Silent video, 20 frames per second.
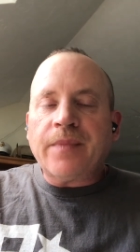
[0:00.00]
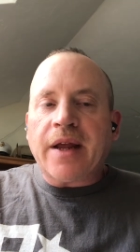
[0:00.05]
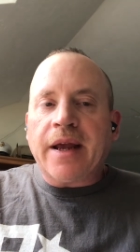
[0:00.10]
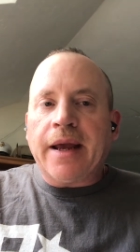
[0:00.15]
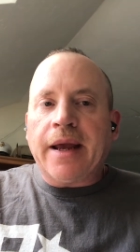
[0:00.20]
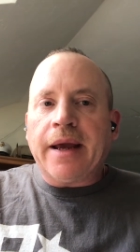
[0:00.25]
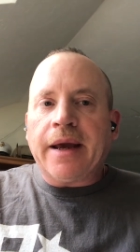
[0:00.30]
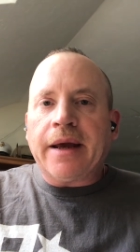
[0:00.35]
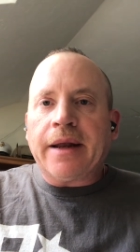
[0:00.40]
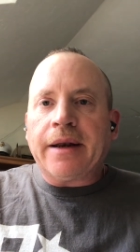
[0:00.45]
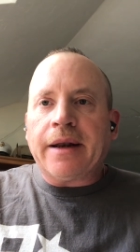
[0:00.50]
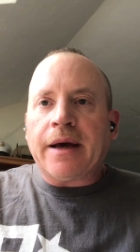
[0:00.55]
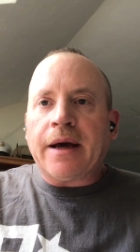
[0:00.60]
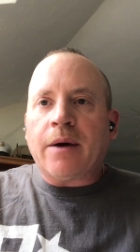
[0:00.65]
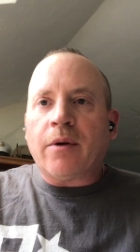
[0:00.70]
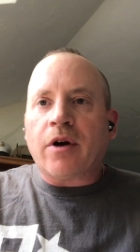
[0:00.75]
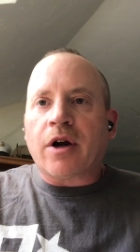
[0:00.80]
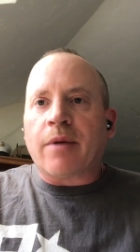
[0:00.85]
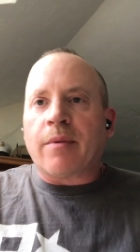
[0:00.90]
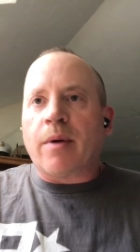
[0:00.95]
and we're
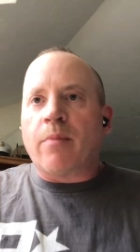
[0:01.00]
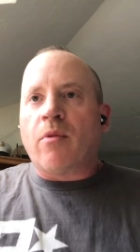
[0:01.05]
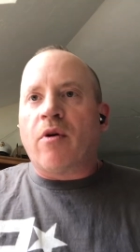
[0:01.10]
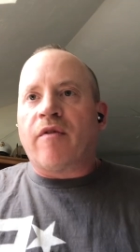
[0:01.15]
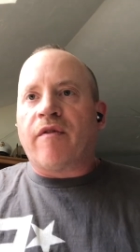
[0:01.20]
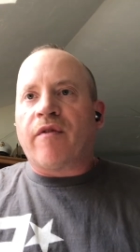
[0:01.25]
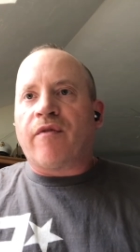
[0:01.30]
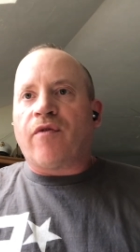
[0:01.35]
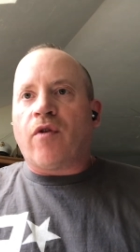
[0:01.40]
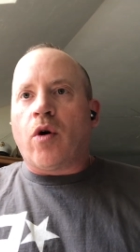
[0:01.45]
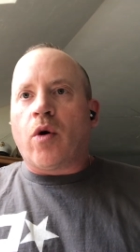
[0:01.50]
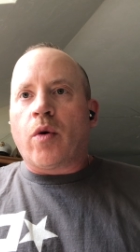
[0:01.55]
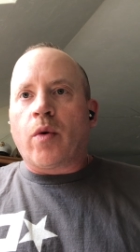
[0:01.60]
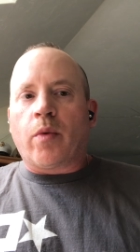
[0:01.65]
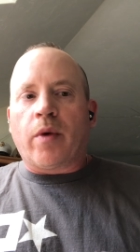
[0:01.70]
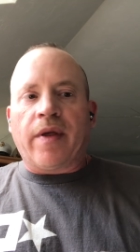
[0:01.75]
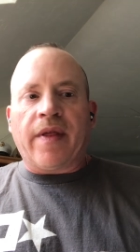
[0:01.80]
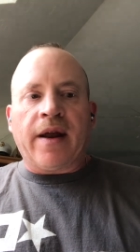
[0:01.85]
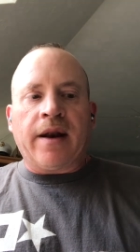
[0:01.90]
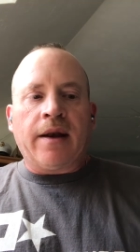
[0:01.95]
going to be moving forward
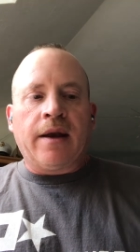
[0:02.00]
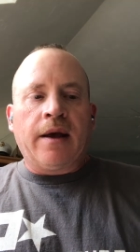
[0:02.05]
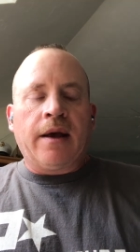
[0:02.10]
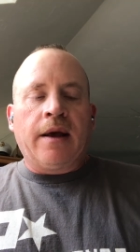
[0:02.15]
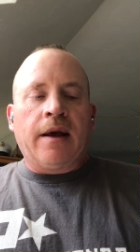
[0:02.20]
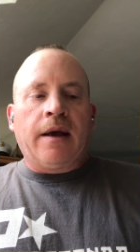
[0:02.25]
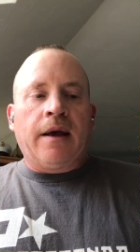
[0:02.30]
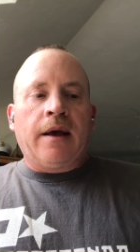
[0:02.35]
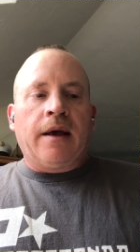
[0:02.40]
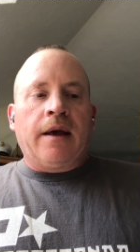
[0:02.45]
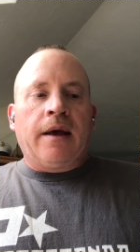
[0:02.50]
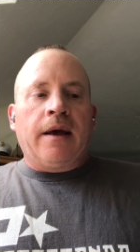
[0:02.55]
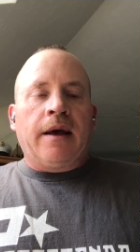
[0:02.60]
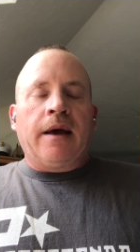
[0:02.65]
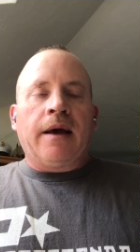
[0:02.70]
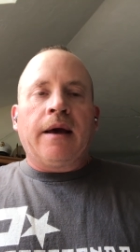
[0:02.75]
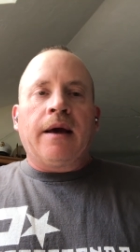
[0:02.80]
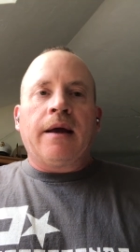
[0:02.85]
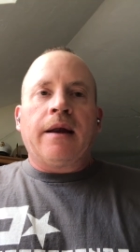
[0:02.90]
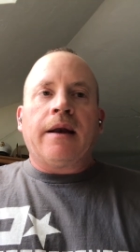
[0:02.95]
with it,
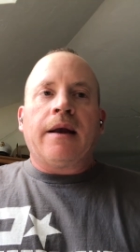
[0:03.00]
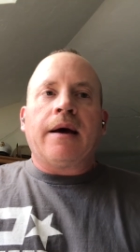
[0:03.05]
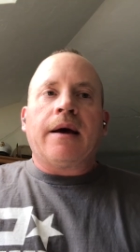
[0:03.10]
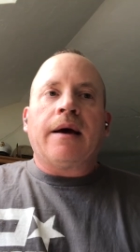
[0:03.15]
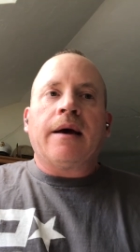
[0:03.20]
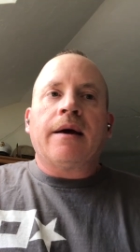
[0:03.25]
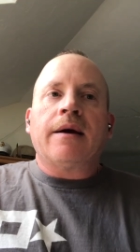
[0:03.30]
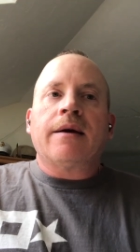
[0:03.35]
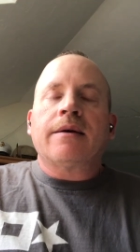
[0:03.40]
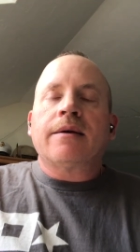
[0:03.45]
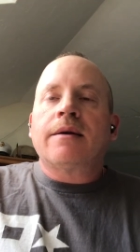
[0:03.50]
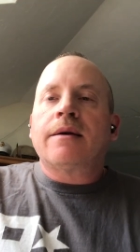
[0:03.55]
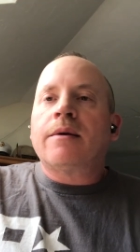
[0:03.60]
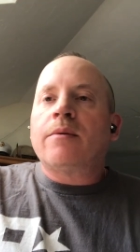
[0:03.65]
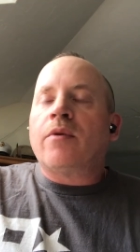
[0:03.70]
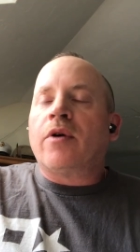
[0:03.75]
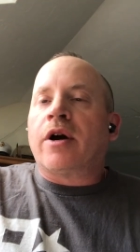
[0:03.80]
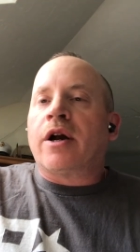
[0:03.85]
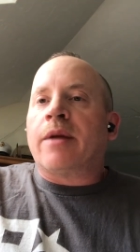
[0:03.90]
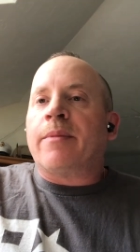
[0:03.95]
and
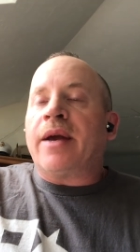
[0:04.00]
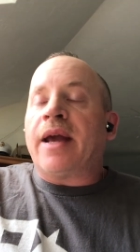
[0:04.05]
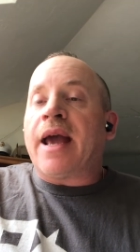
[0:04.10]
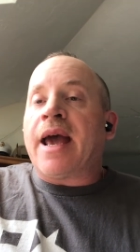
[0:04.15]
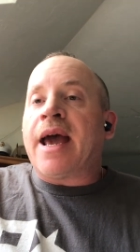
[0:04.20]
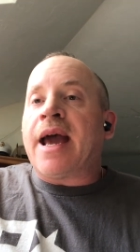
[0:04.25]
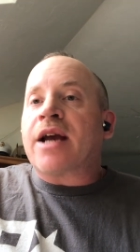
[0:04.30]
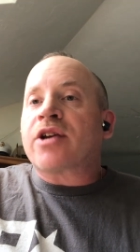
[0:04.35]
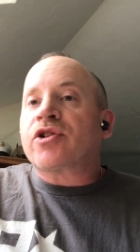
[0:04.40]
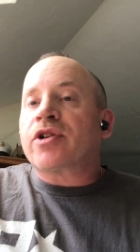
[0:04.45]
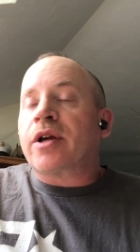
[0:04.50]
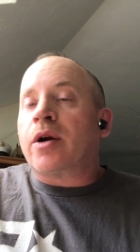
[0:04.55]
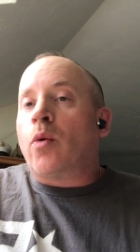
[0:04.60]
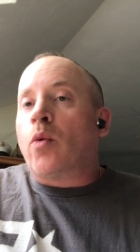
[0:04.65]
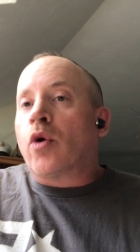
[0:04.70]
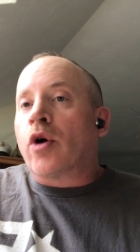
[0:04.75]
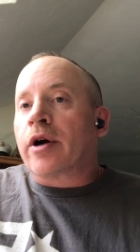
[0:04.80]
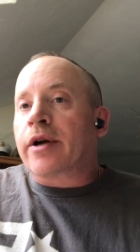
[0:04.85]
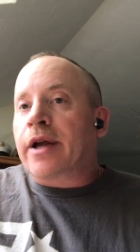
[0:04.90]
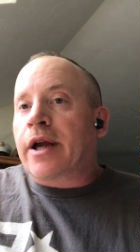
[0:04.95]
we're going to be actually
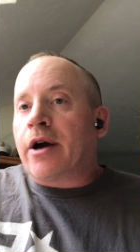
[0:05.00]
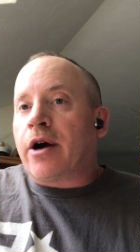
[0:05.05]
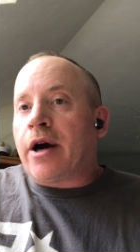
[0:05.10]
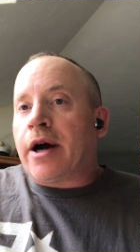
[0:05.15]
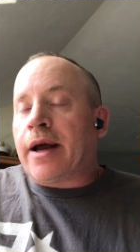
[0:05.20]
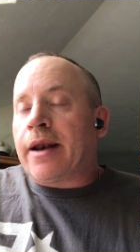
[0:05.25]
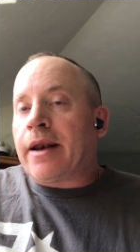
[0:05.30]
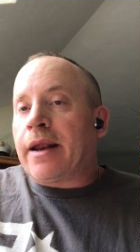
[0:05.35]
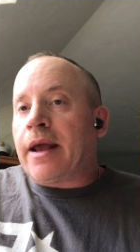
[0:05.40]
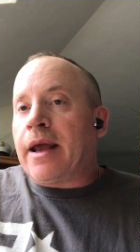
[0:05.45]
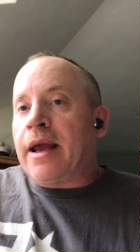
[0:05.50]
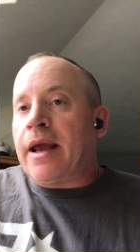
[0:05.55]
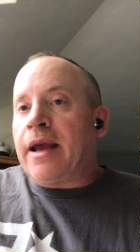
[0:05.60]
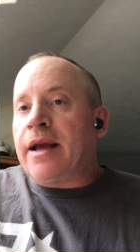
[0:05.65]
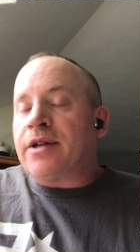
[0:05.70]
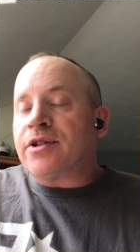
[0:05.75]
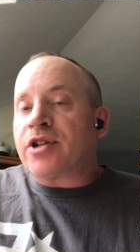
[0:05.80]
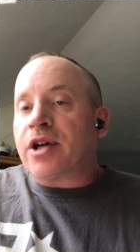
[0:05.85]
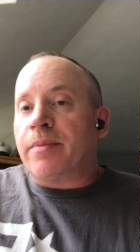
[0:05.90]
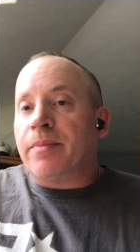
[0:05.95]
working on a
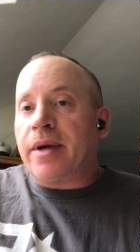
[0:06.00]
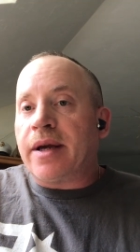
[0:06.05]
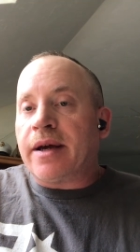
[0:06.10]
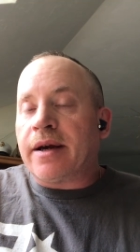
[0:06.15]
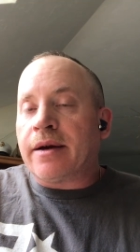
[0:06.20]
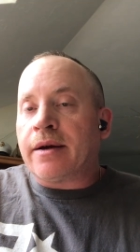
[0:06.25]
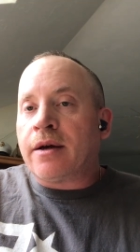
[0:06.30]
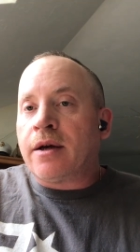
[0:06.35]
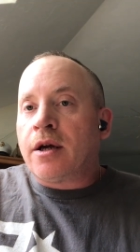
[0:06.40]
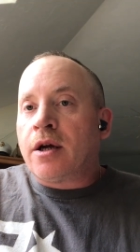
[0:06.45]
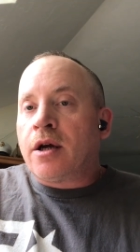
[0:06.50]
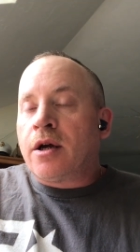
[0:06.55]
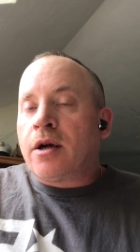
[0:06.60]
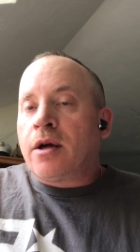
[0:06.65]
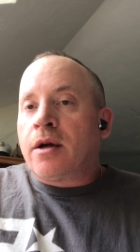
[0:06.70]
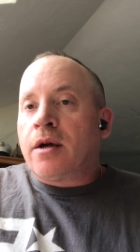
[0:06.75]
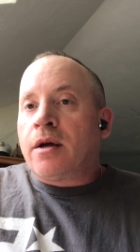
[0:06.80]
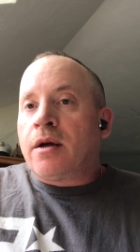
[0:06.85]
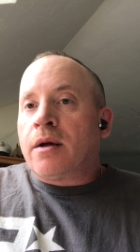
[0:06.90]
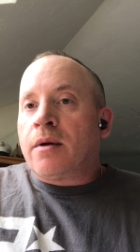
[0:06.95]
Tamiya
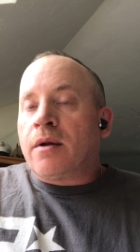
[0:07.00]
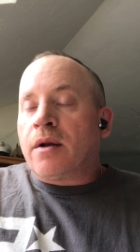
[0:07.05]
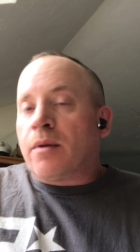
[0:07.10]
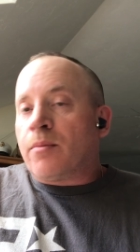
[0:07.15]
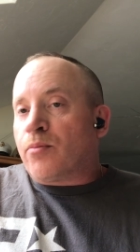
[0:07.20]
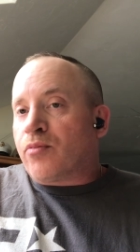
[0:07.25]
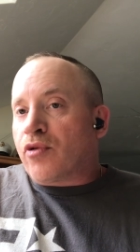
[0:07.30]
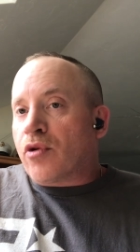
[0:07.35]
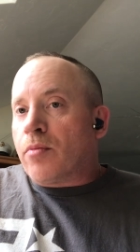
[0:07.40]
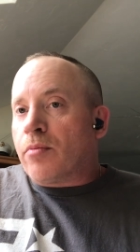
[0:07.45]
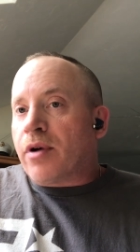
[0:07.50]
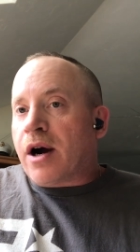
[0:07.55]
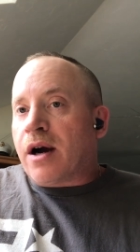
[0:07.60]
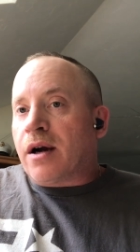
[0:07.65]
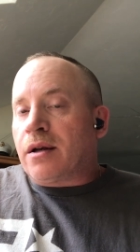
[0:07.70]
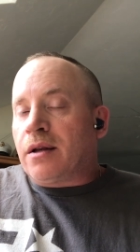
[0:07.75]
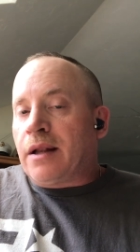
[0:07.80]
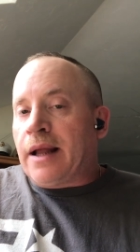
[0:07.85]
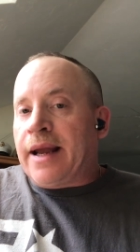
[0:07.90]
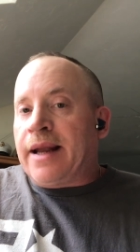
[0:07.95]

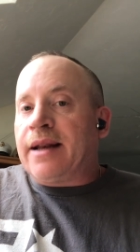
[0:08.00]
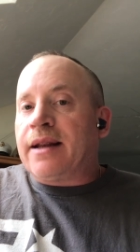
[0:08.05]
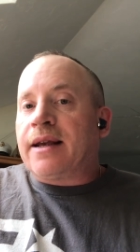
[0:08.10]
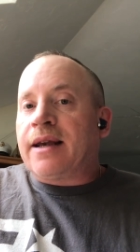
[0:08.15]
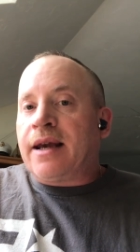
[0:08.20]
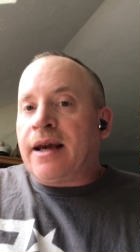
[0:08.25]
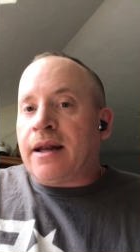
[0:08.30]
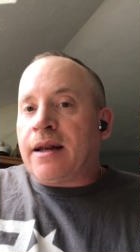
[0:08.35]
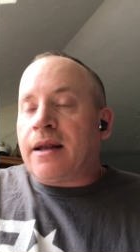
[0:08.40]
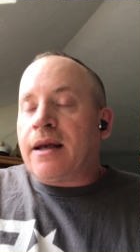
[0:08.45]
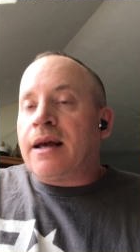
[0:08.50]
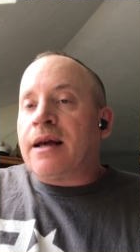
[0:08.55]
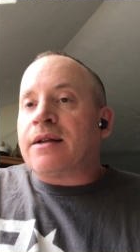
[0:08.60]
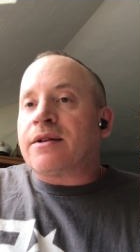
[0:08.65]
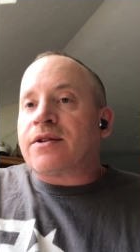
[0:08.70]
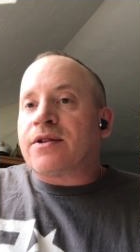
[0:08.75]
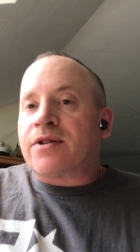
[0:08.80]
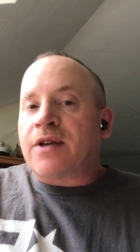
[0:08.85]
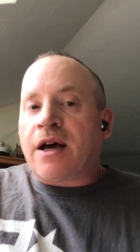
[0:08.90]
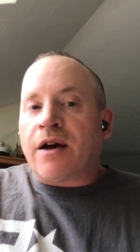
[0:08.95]
Brumbar late kit
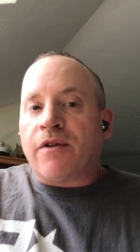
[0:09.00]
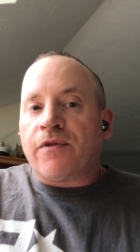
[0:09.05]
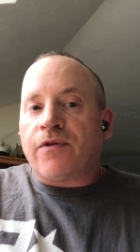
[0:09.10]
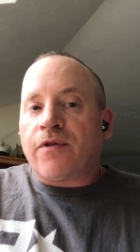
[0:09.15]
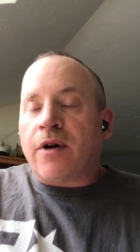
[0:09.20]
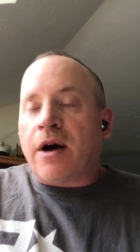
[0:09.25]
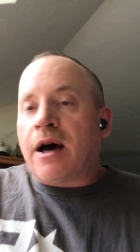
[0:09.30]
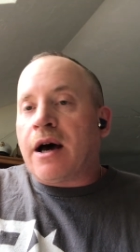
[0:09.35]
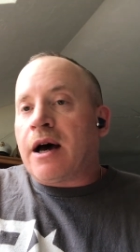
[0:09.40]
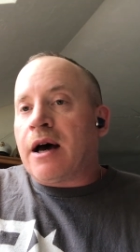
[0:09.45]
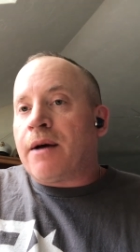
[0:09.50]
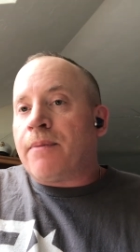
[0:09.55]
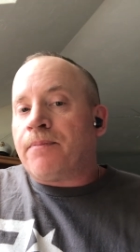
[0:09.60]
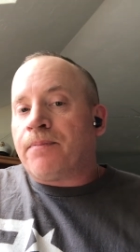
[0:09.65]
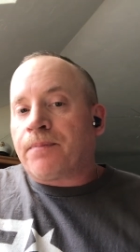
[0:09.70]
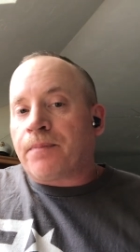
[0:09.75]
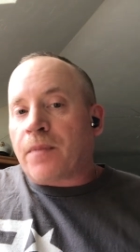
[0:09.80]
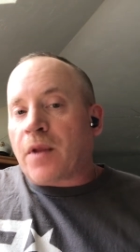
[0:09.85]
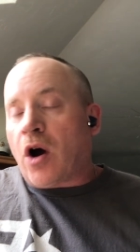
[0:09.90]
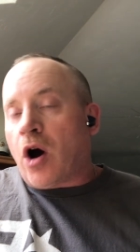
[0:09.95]
itself on
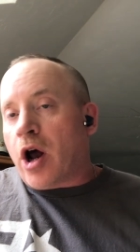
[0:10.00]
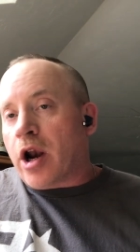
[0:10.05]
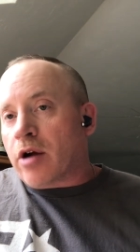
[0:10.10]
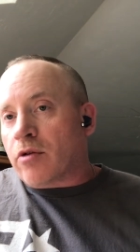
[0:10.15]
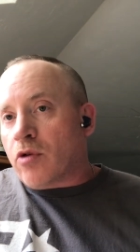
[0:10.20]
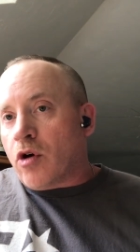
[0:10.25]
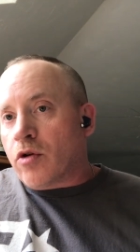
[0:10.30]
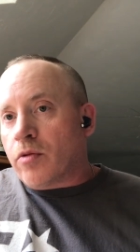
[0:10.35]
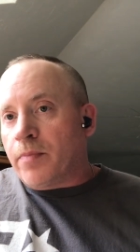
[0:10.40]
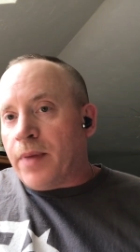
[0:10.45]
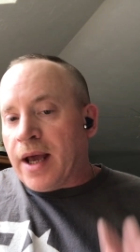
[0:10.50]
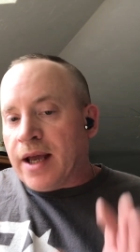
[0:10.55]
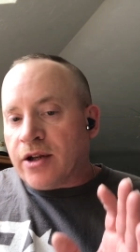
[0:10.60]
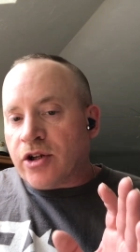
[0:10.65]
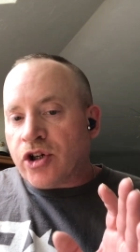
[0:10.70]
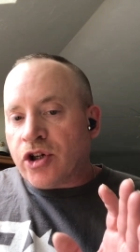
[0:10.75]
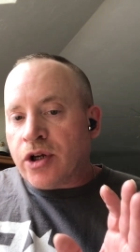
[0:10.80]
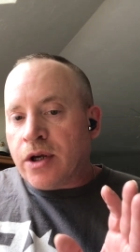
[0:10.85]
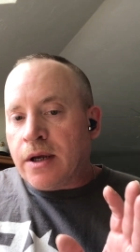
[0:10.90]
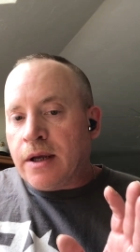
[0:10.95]
our own
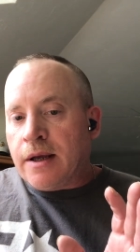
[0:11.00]
bench,